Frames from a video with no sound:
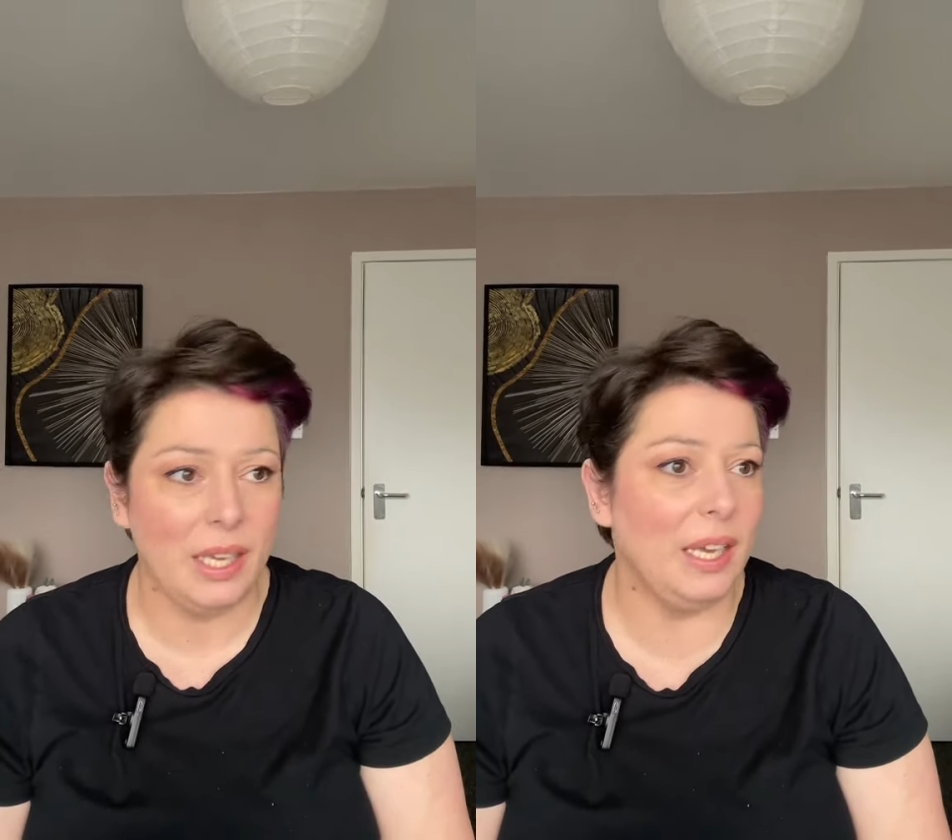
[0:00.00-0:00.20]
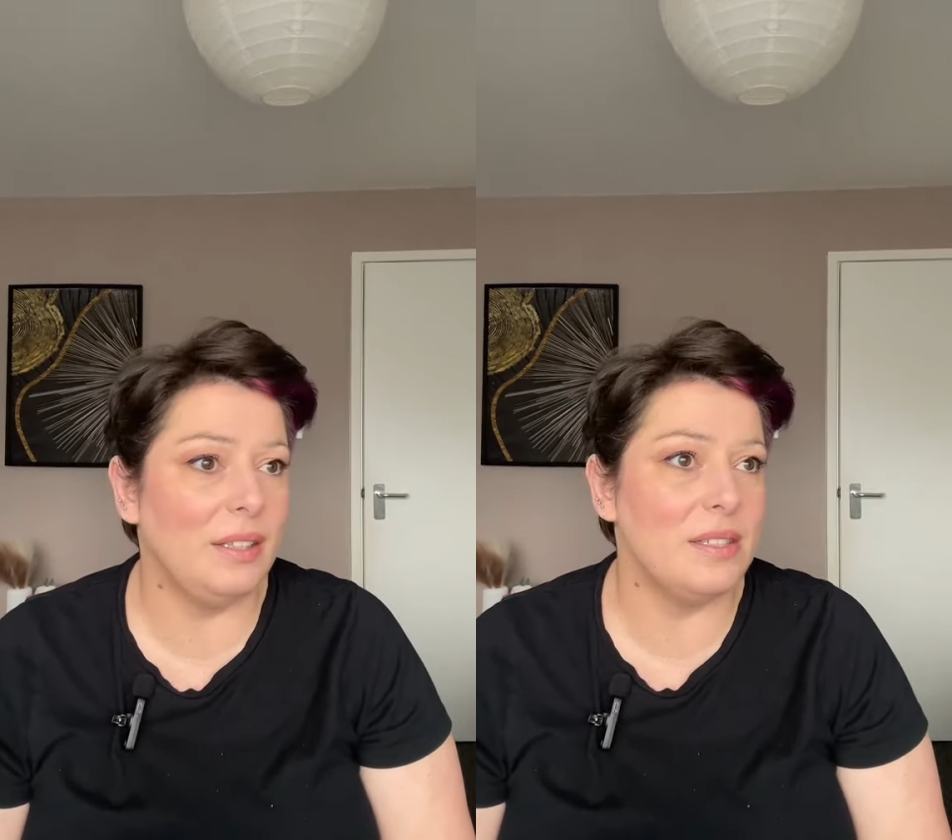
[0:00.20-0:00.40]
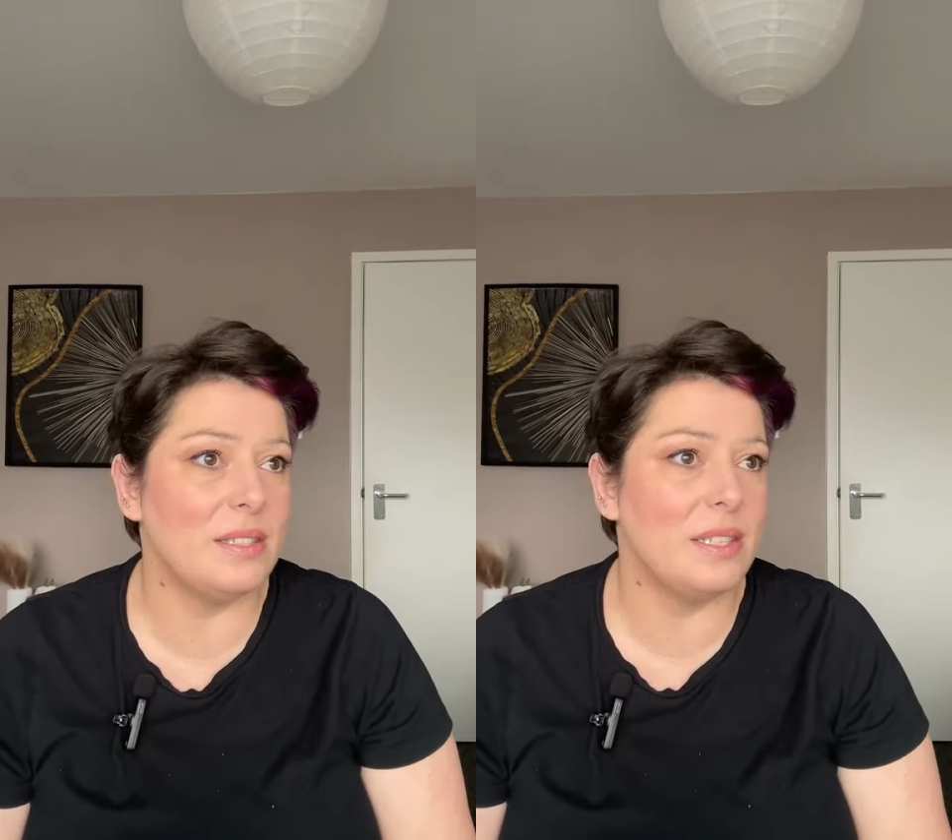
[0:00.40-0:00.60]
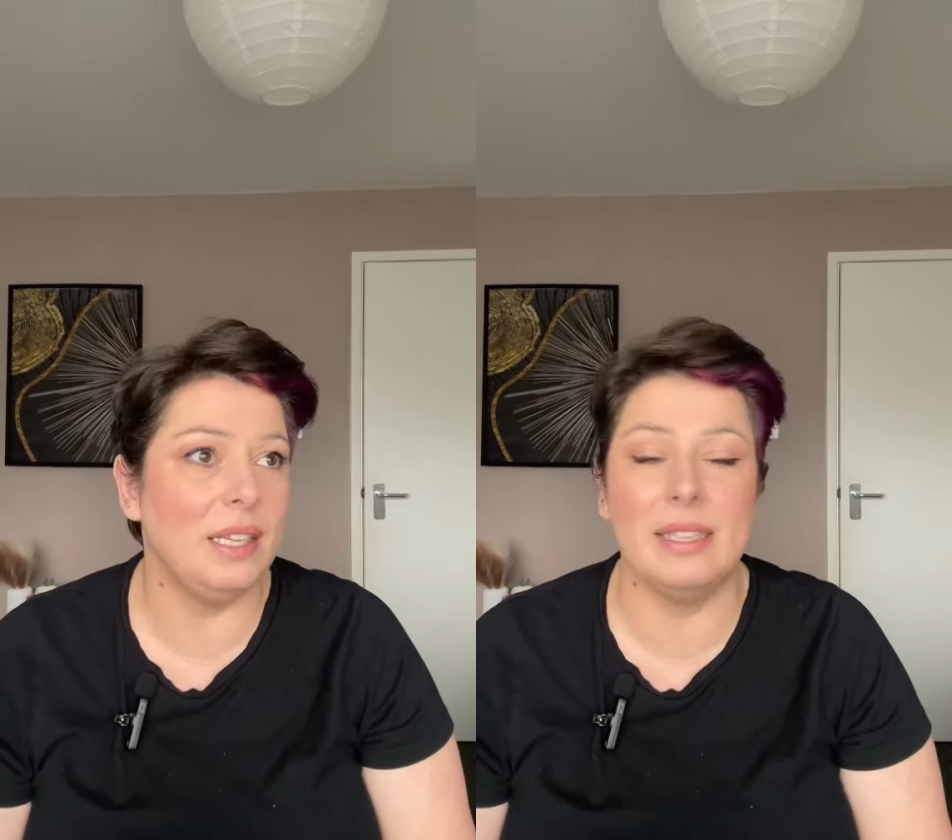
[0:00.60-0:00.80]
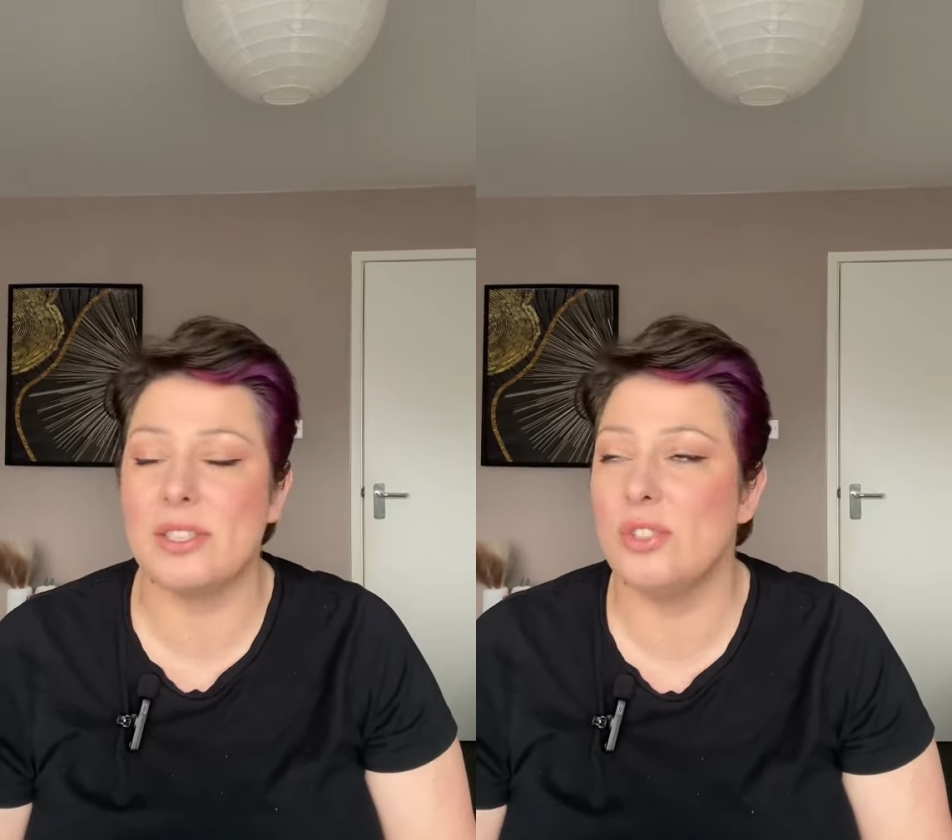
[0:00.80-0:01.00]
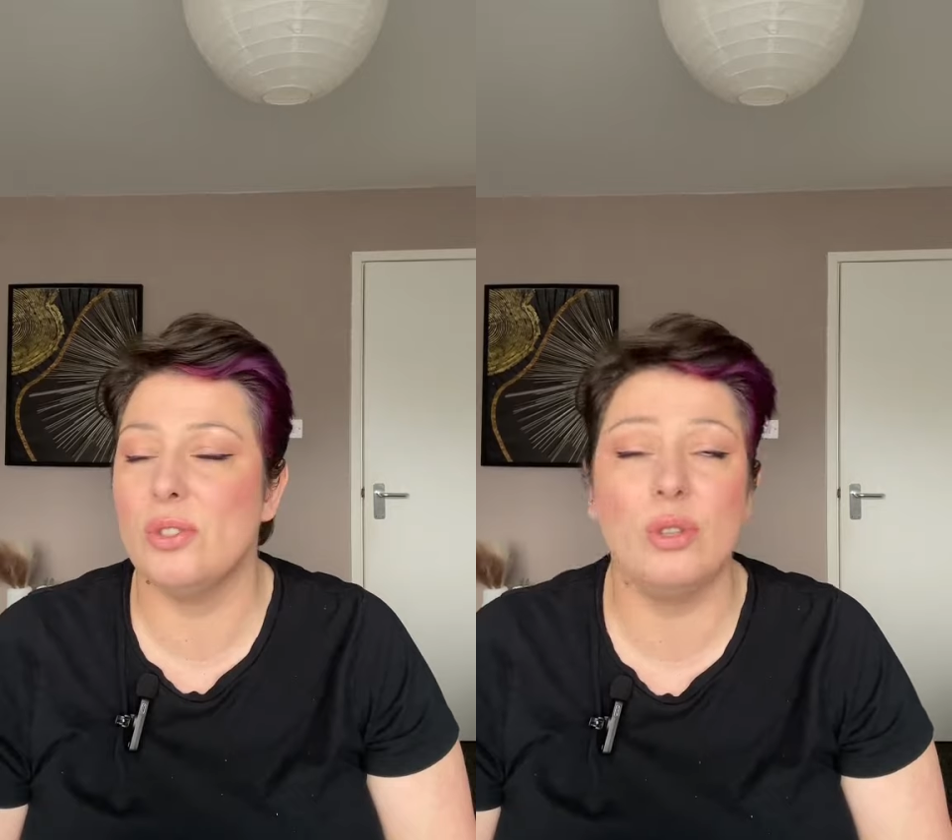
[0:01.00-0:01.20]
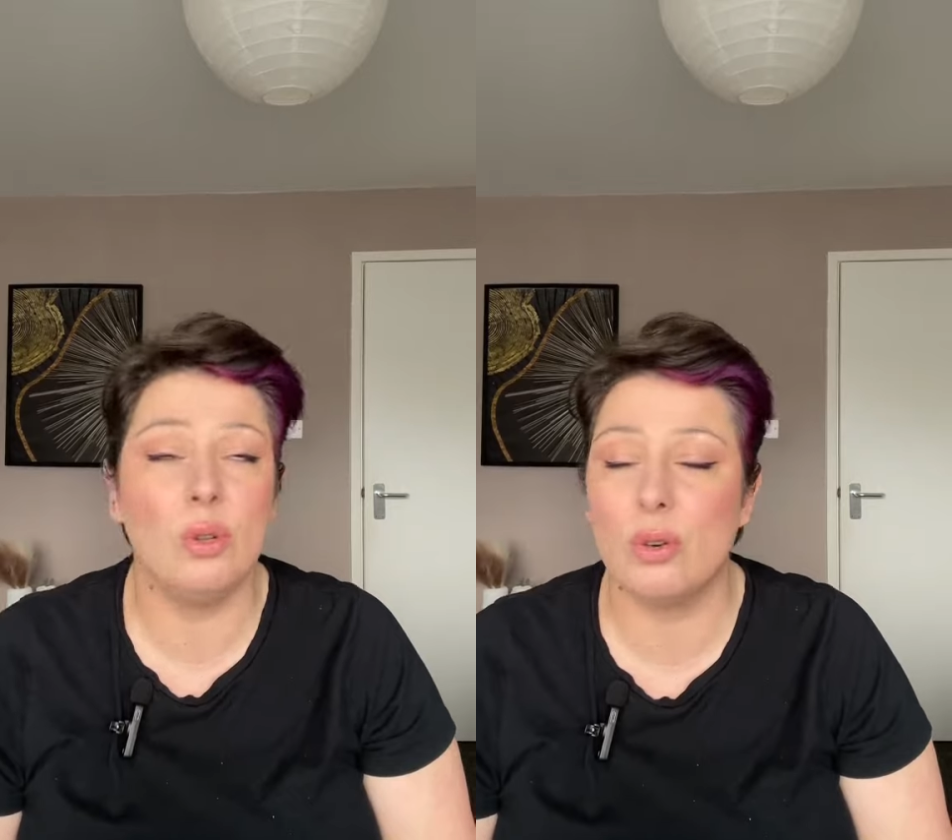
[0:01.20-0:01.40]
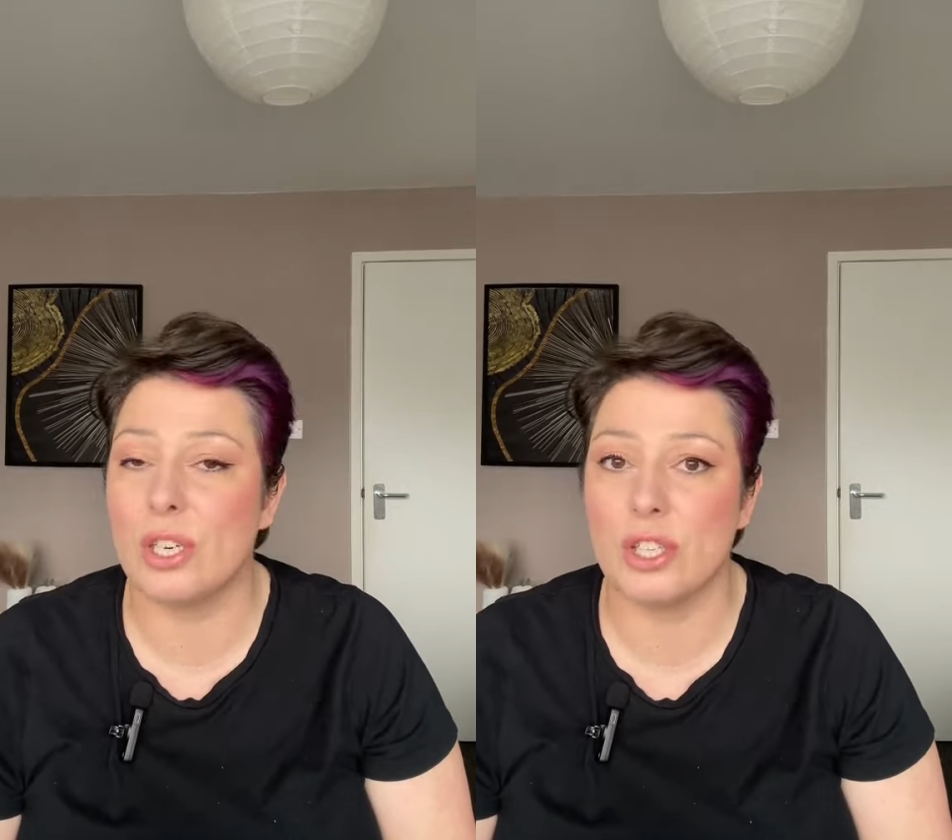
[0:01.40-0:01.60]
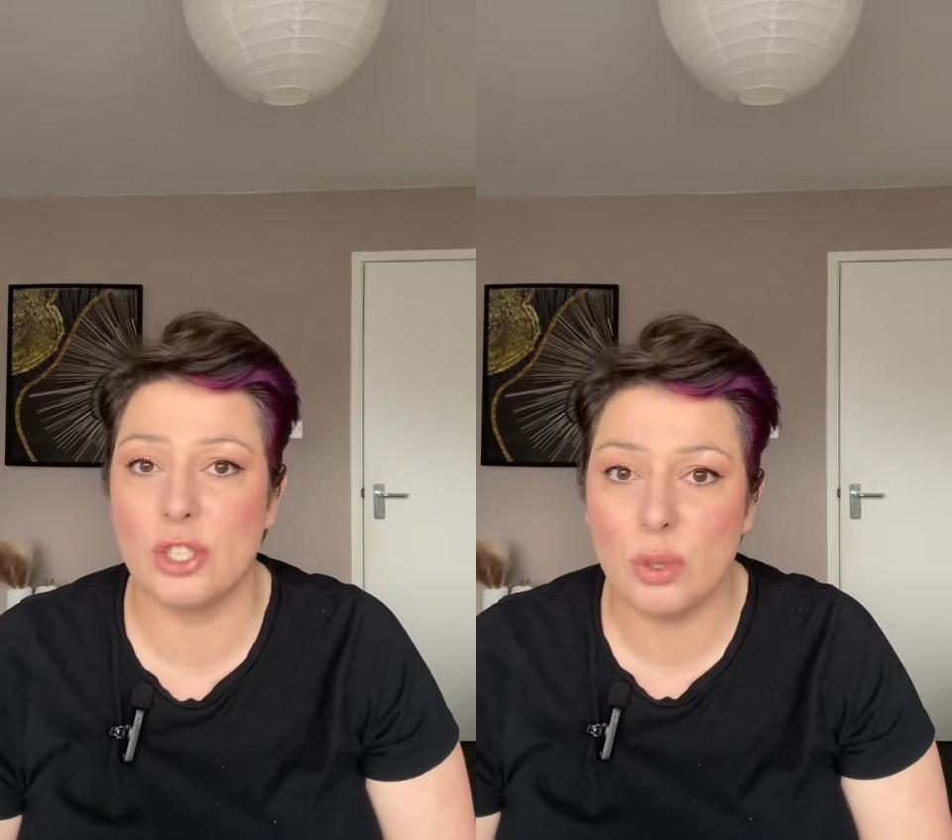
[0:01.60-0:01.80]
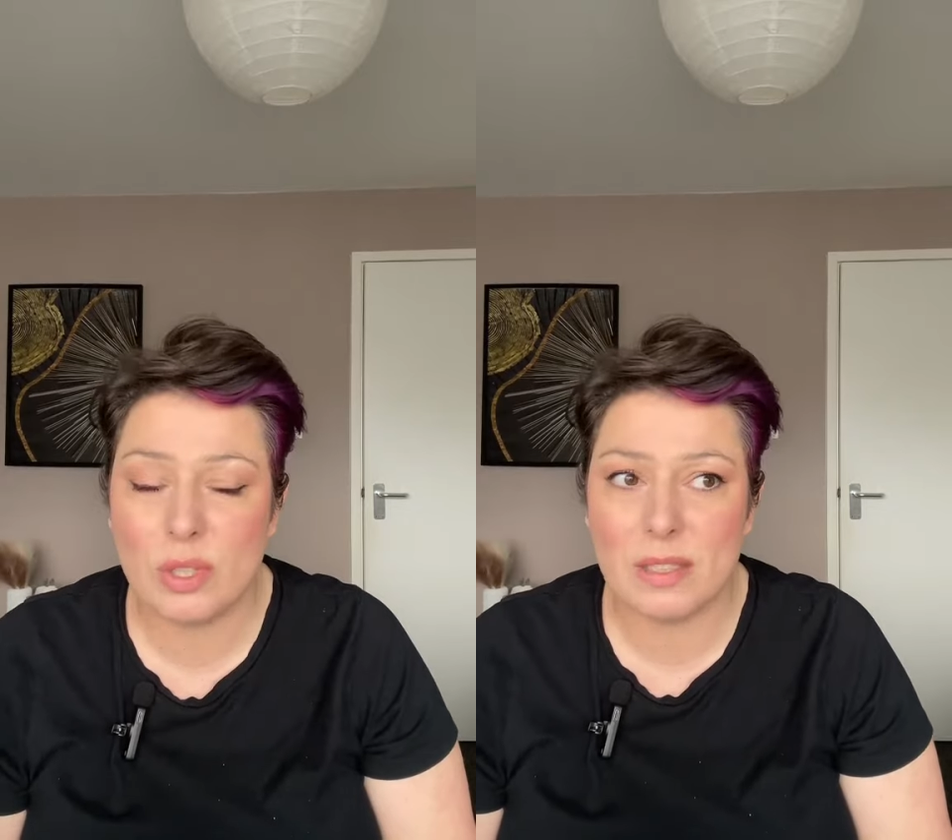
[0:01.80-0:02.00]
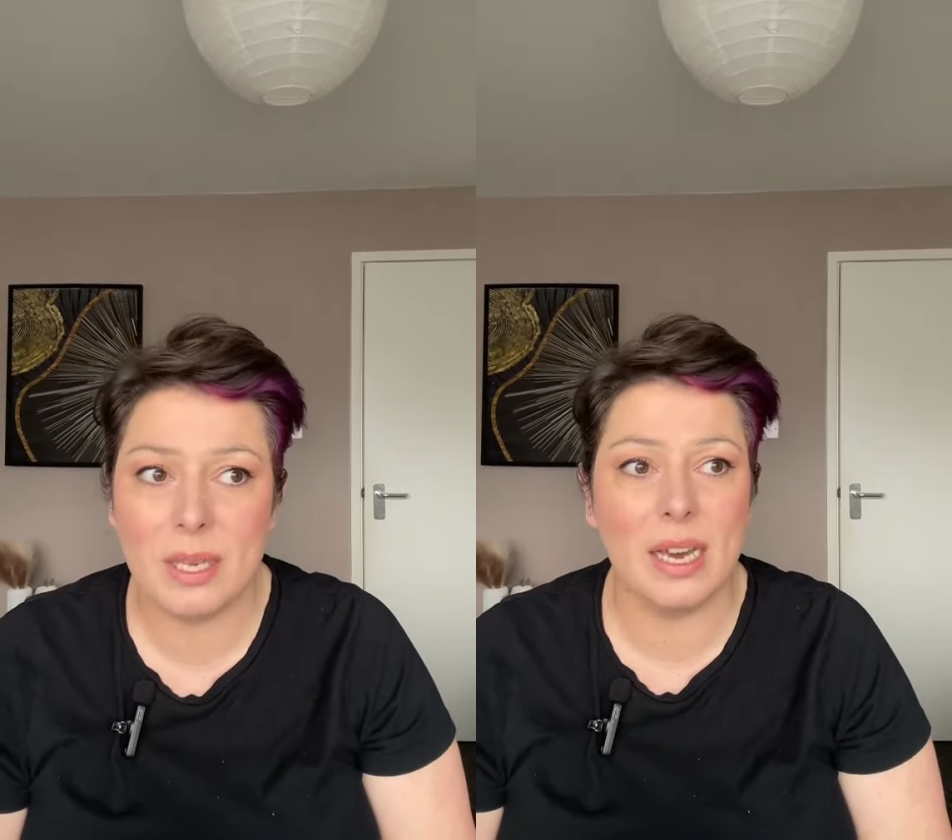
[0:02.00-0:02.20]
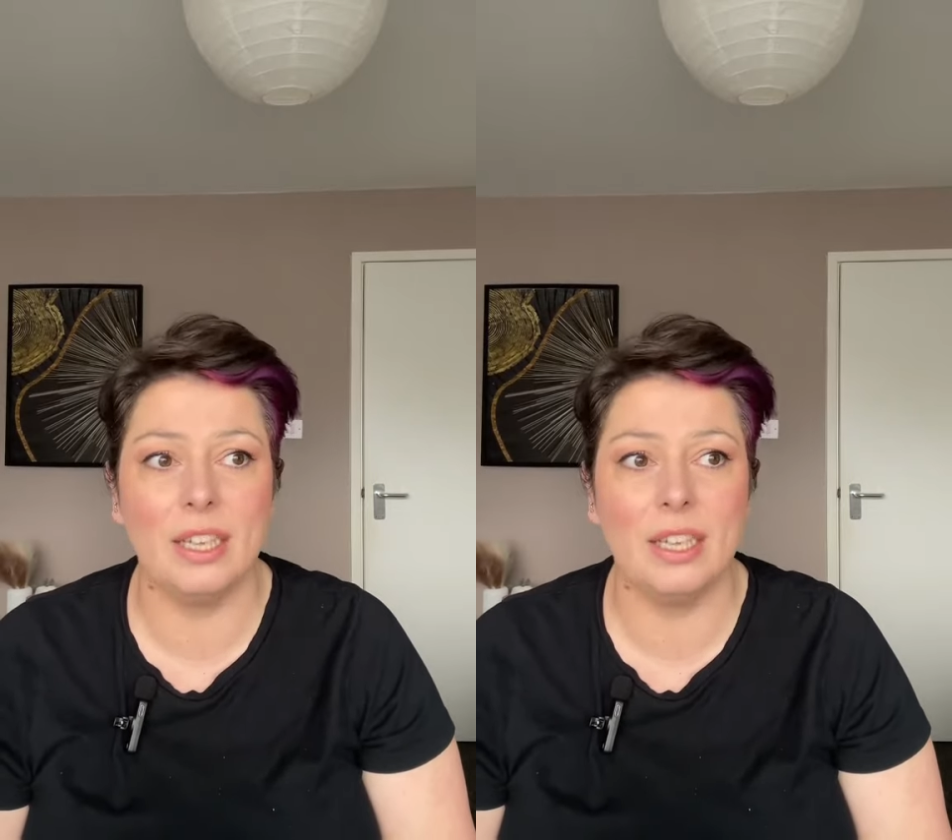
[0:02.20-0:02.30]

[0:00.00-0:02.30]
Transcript: It doesn't no longer suits me.